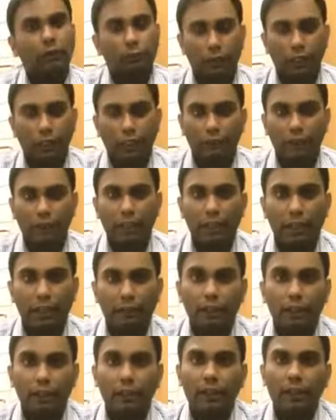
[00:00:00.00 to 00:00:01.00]
So there we
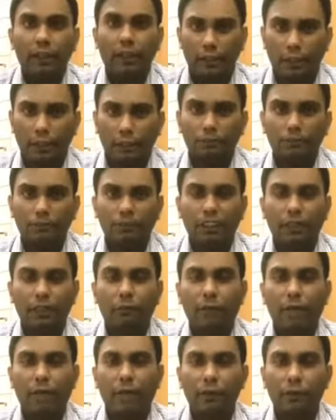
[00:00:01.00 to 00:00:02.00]
have it, another
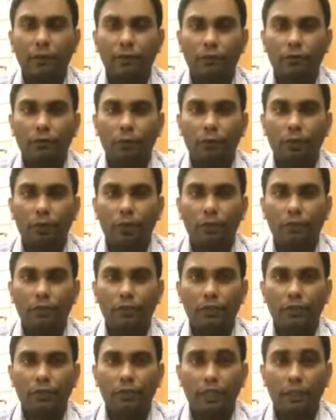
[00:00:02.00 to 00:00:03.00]
set of bad news from the
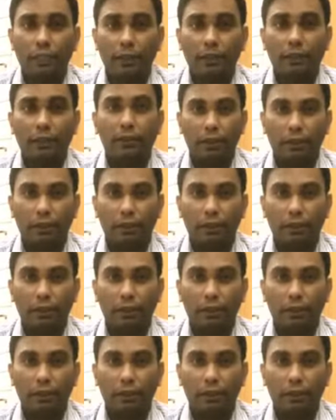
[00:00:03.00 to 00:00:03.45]
aviation sector.